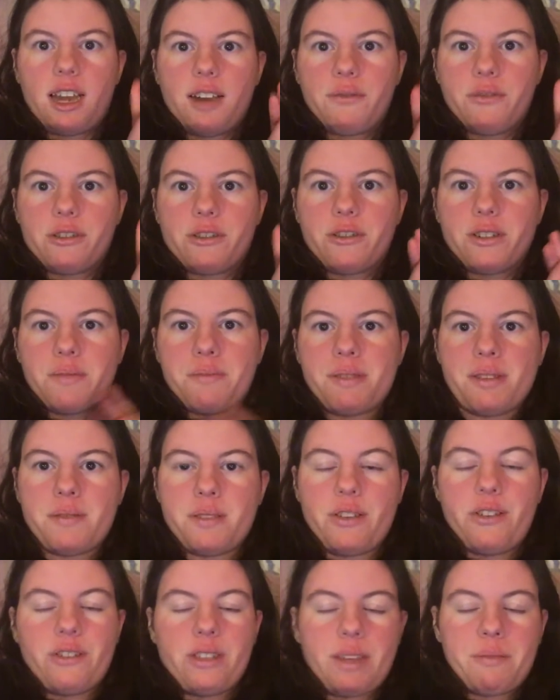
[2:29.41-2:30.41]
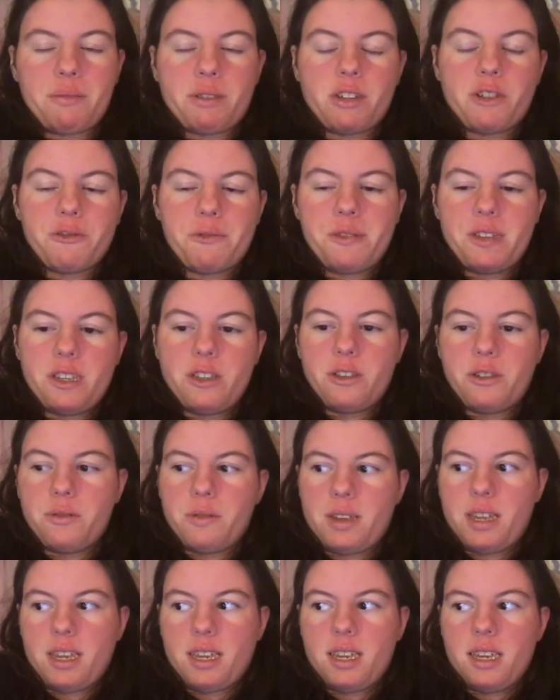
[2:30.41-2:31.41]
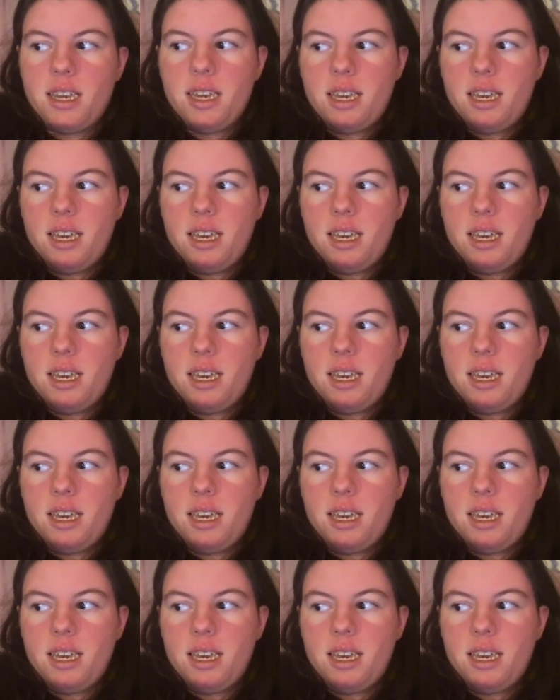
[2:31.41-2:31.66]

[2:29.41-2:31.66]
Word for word: got for Christmas video that I'm going to be doing